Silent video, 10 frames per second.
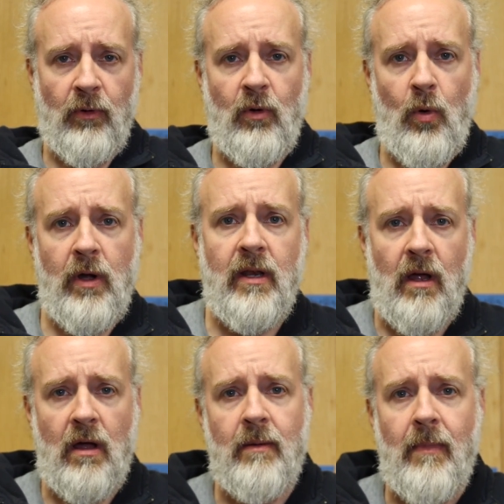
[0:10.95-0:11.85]

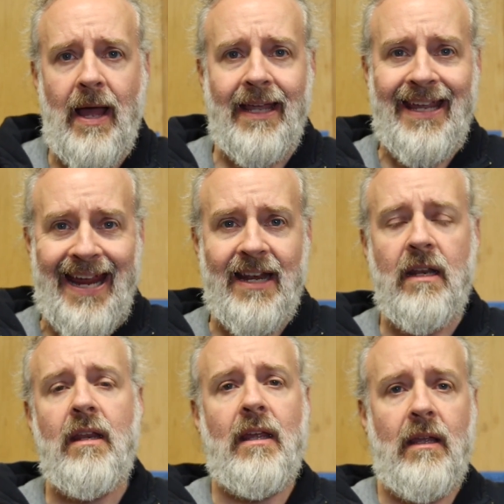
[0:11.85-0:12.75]
recorded on my
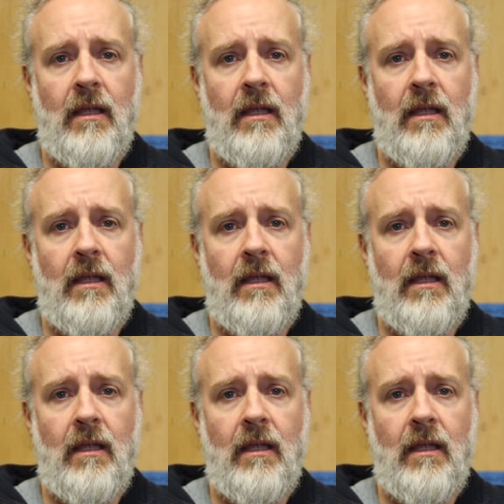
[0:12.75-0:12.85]
Canon